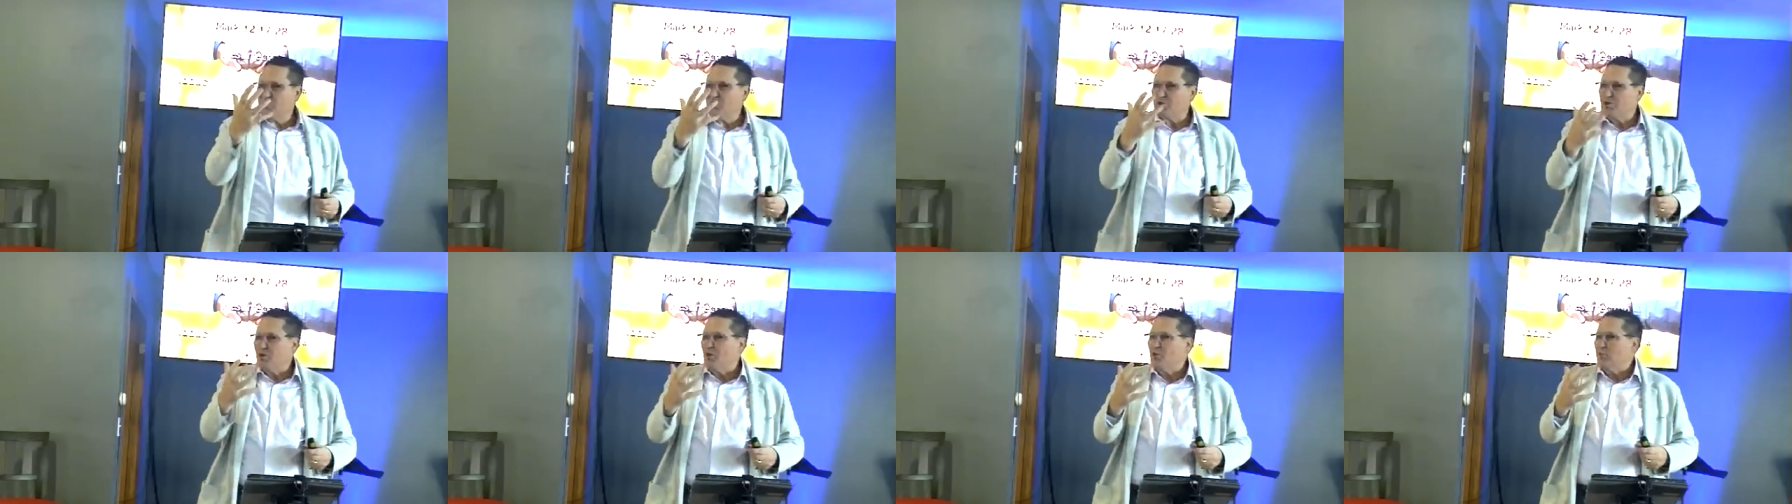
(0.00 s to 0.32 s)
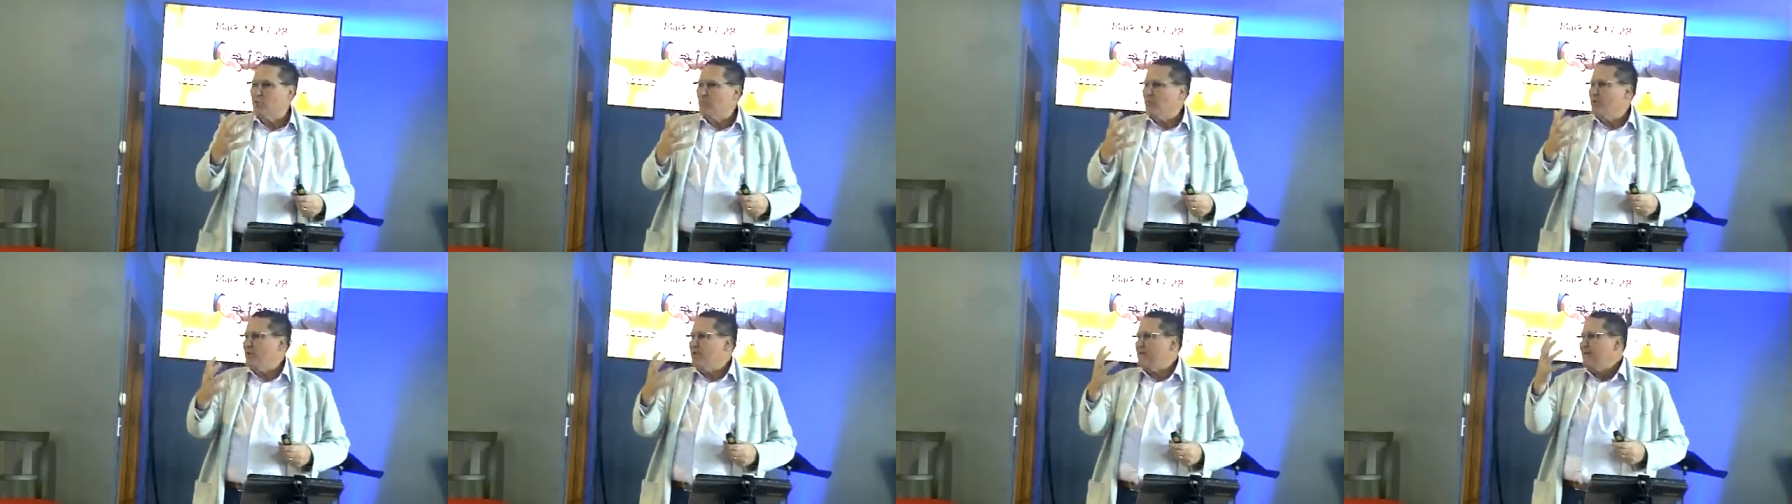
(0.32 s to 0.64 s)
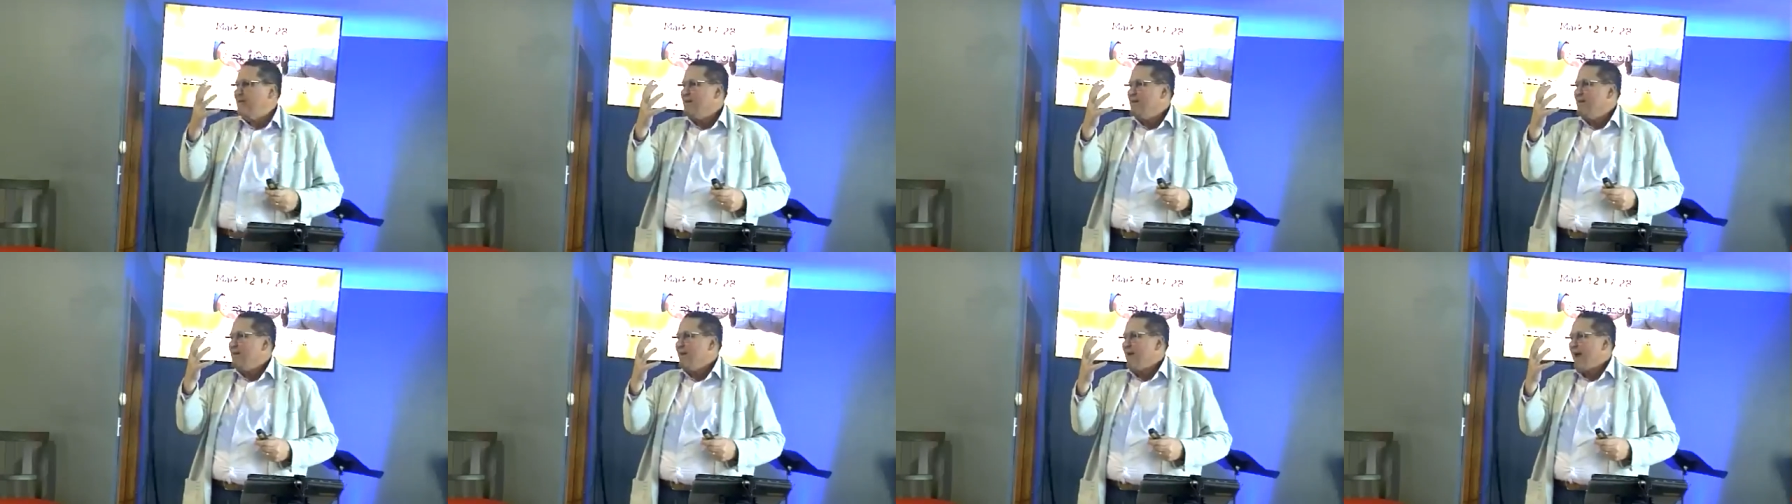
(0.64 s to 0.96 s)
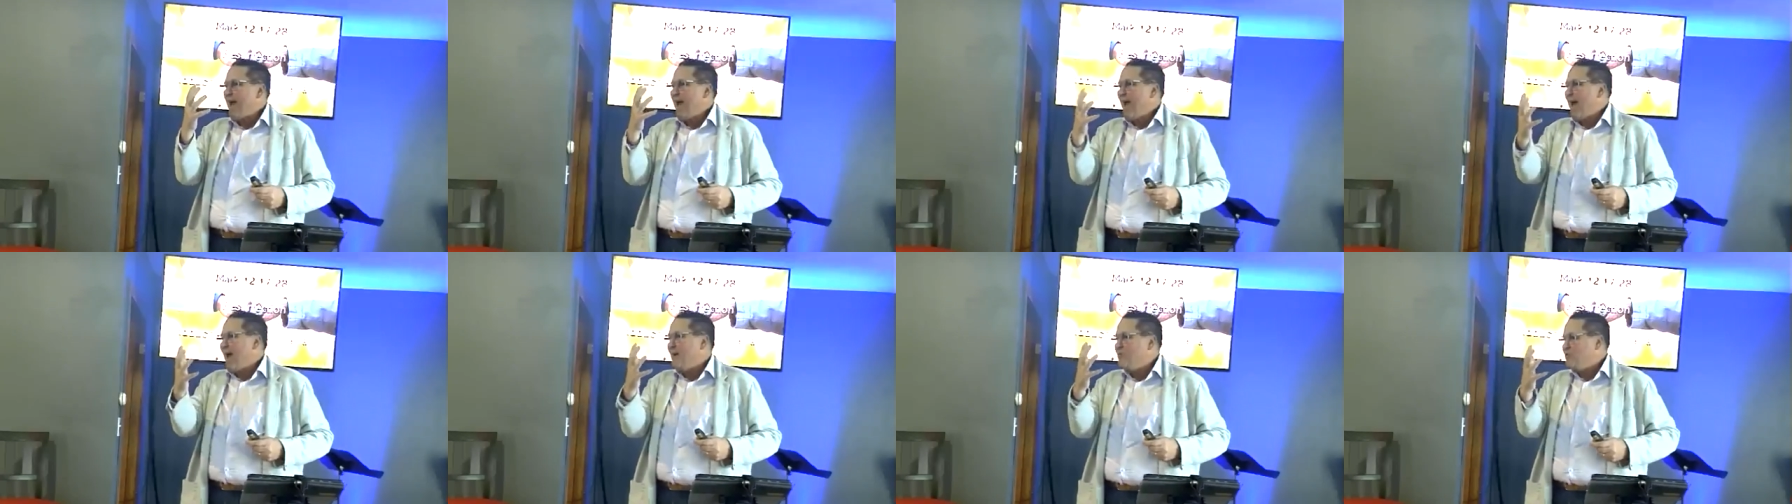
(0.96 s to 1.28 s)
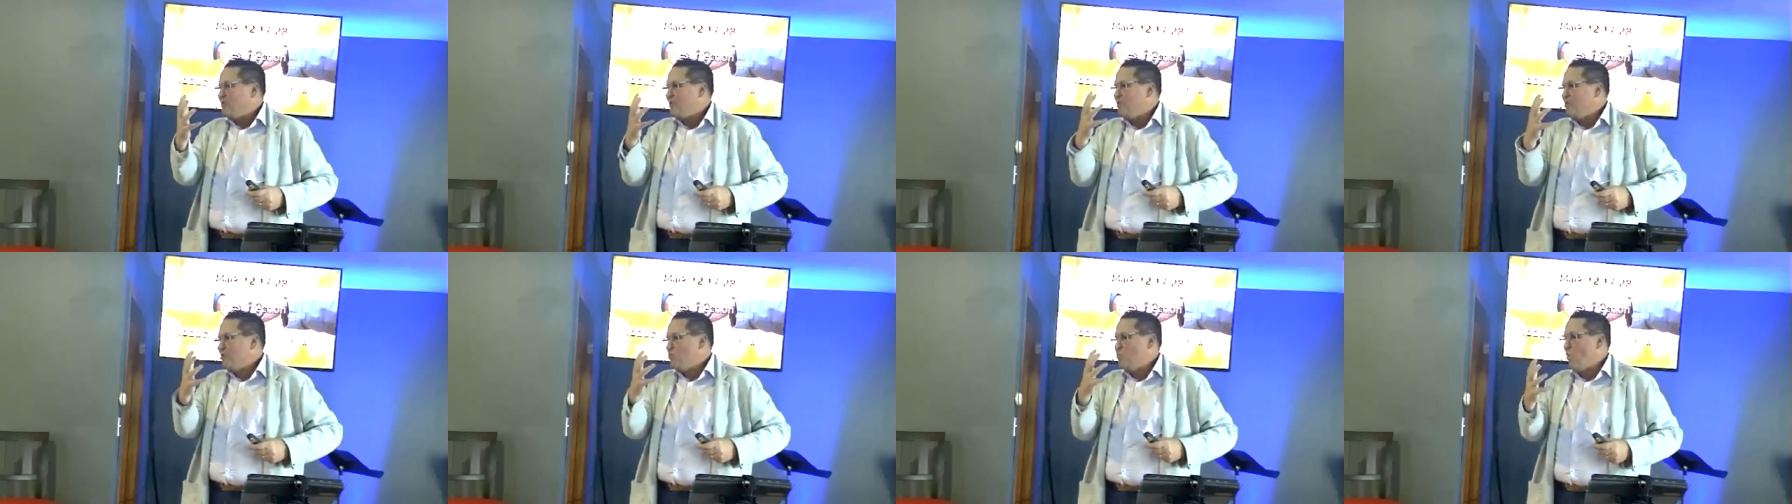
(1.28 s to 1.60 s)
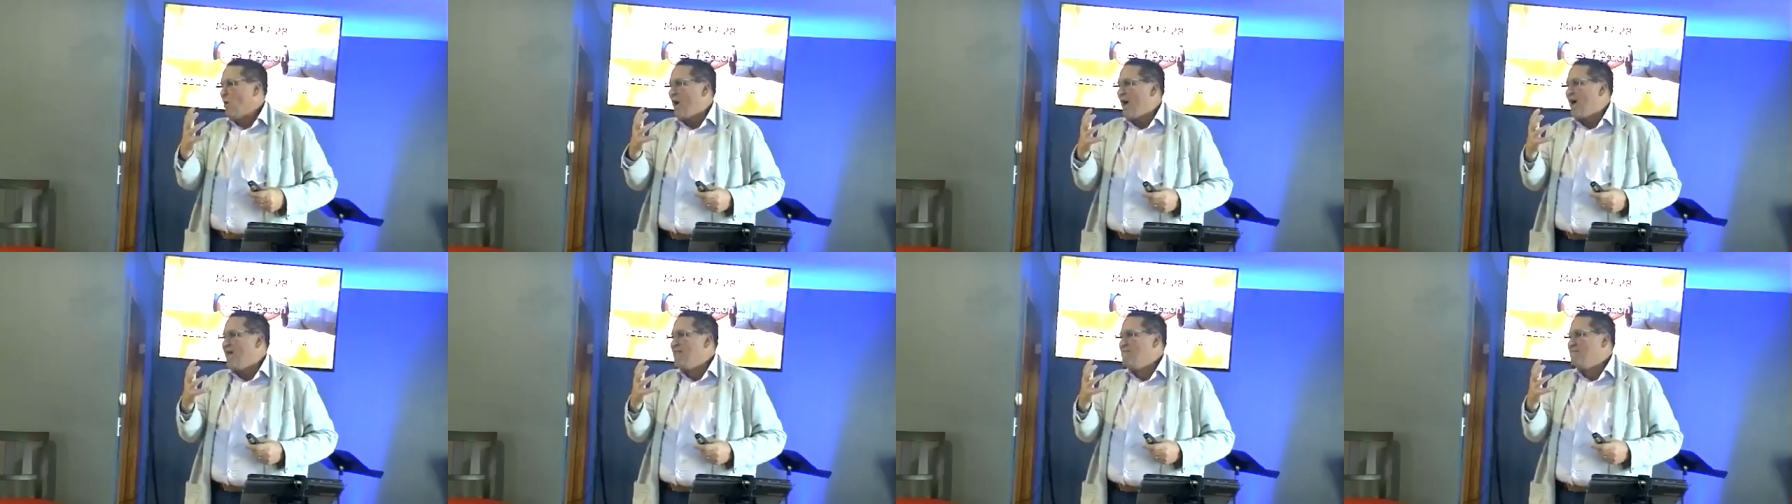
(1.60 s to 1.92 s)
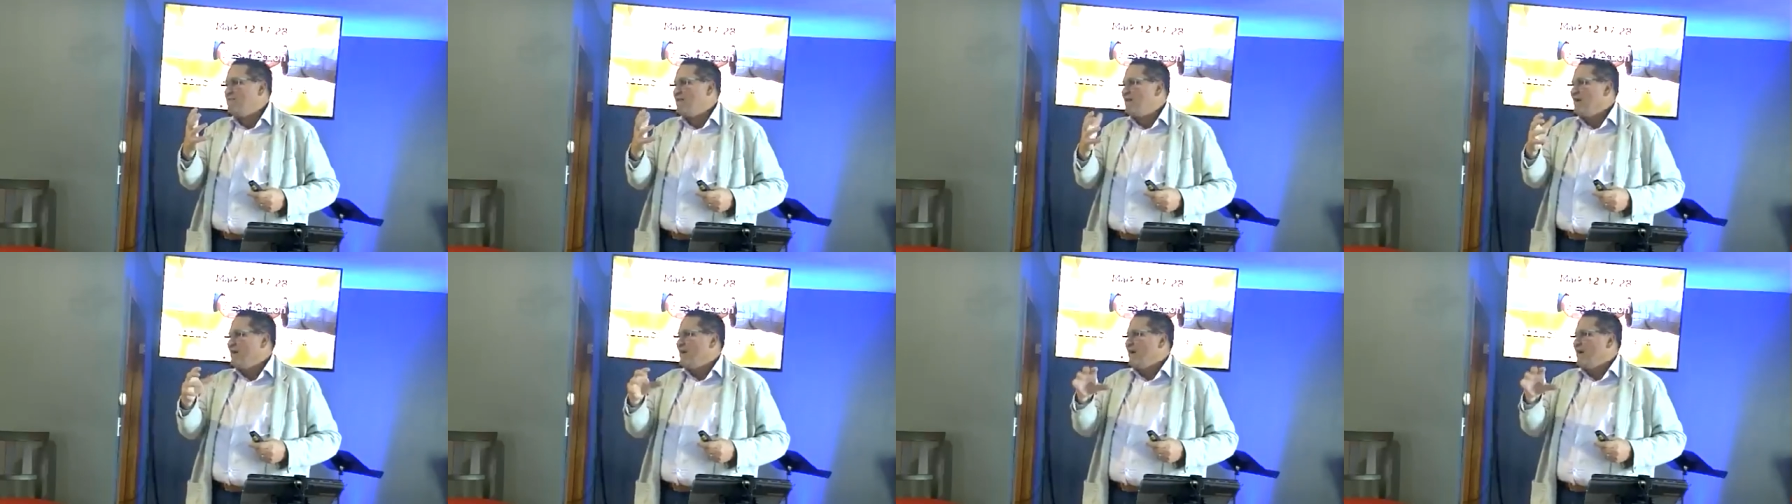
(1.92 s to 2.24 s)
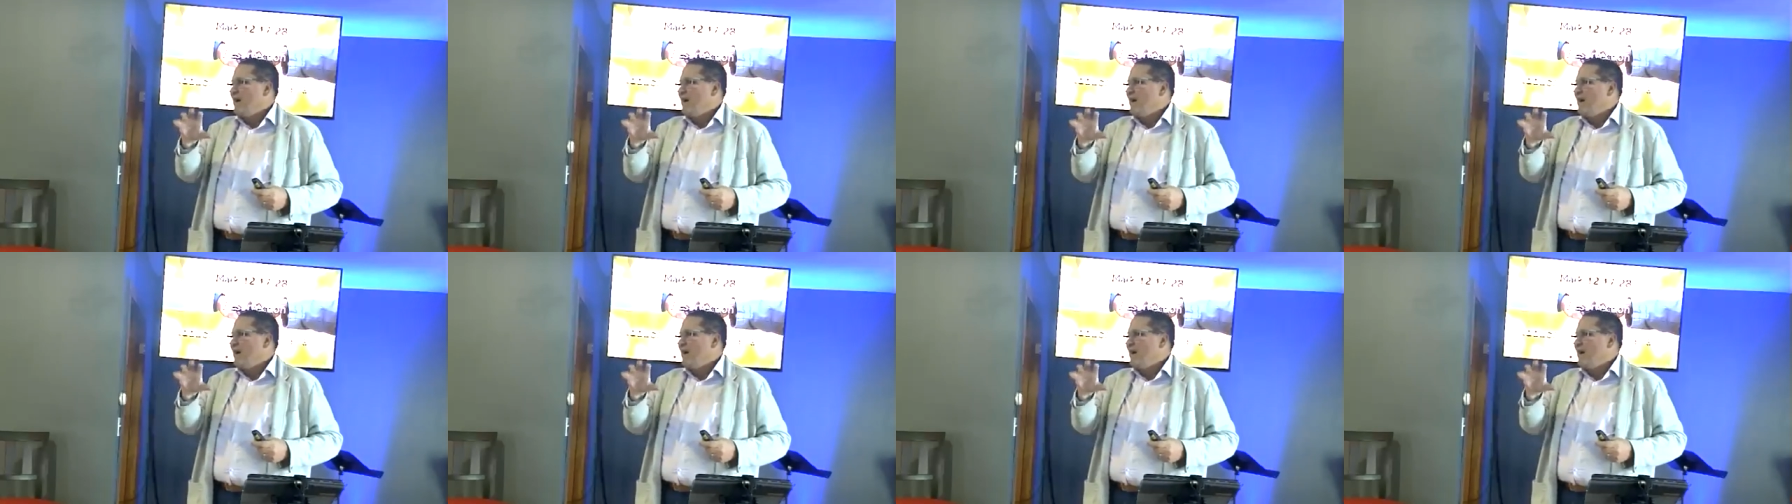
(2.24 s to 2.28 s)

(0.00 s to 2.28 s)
children as his wife,